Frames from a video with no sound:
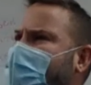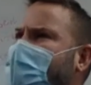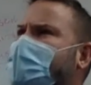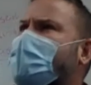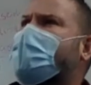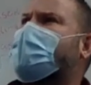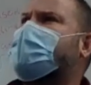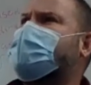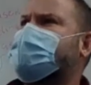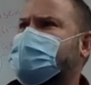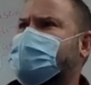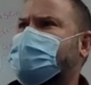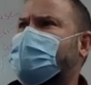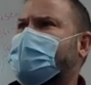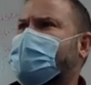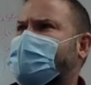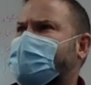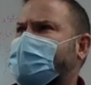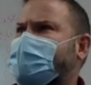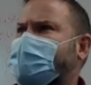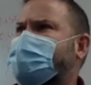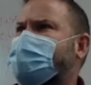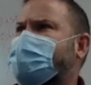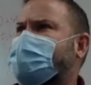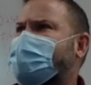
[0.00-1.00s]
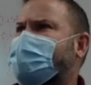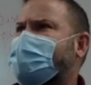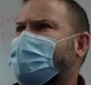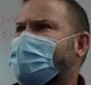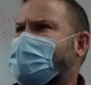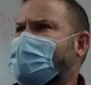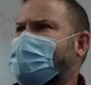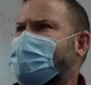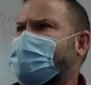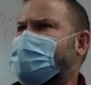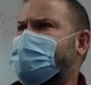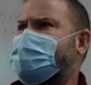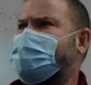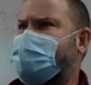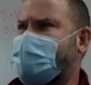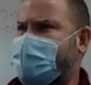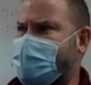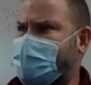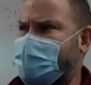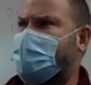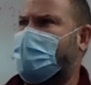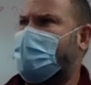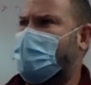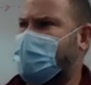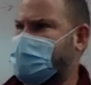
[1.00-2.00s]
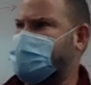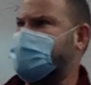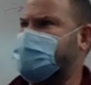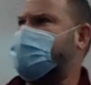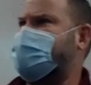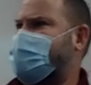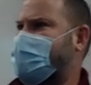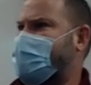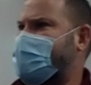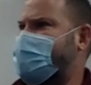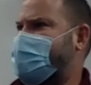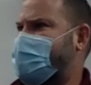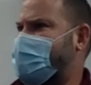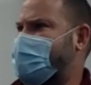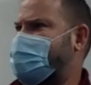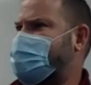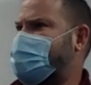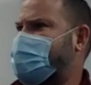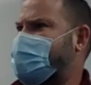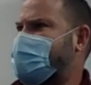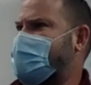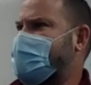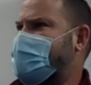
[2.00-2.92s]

honest with them, right? Be honest with them,